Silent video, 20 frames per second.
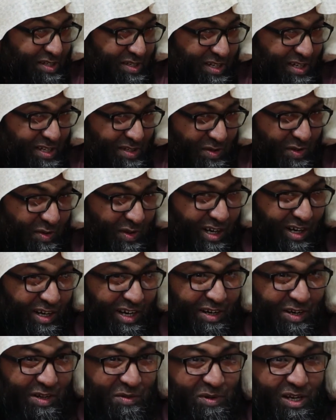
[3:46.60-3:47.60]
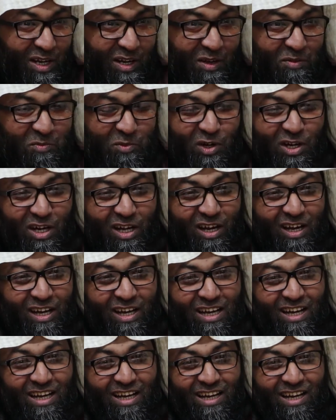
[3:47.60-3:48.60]
he studies Quran under me, alhamdulillah.
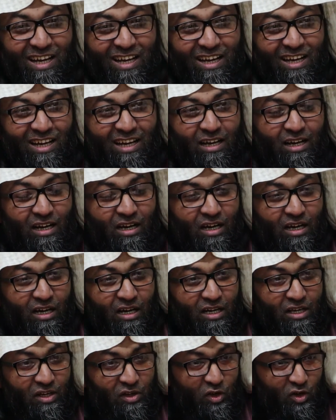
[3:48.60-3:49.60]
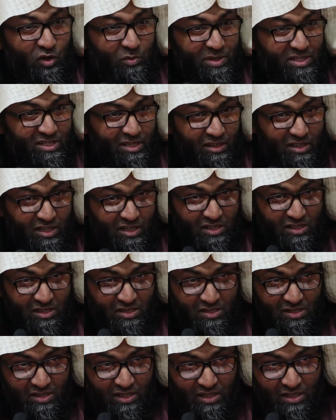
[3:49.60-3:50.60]
Yorubi said that
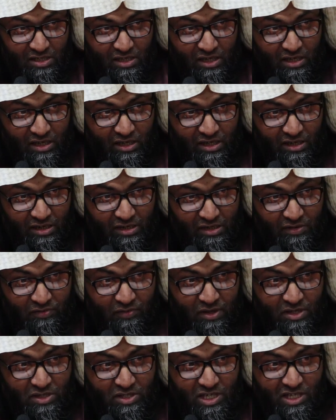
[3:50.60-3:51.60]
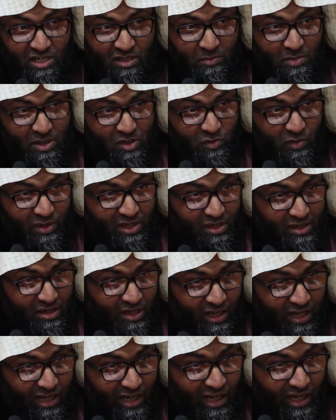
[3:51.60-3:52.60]
differentiating
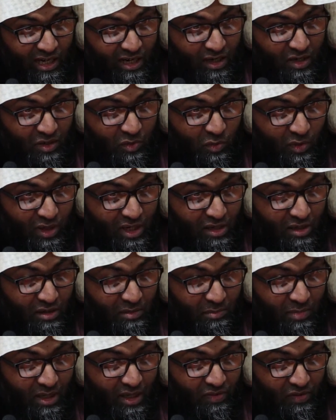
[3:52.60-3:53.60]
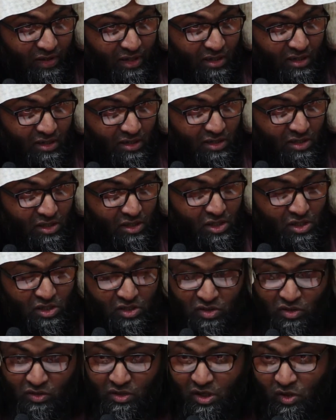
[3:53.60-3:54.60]
between Al-Haq wal-Batil.
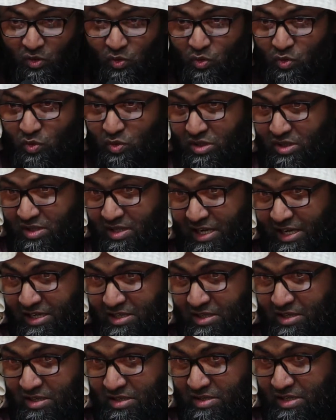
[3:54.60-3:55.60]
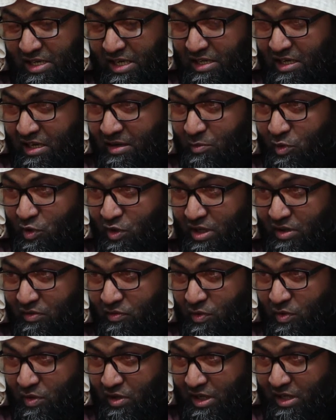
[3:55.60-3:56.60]
So the root letters that I'm looking
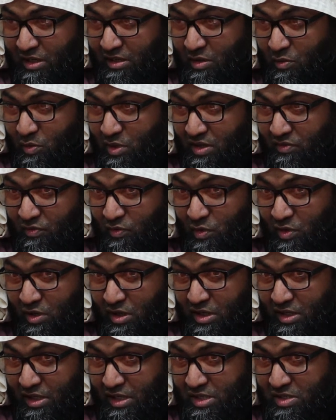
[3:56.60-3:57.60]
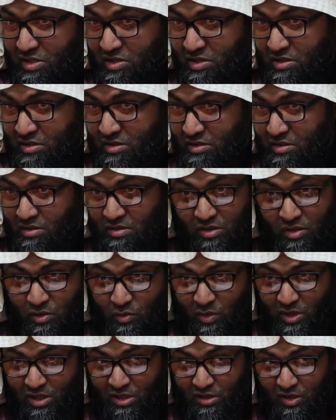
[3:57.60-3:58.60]
for in the word Furqan is,
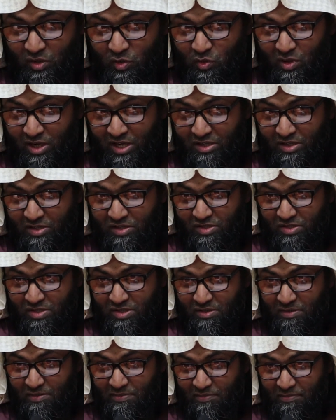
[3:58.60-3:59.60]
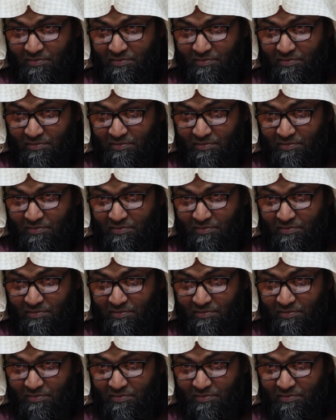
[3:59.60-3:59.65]
what are the root letters?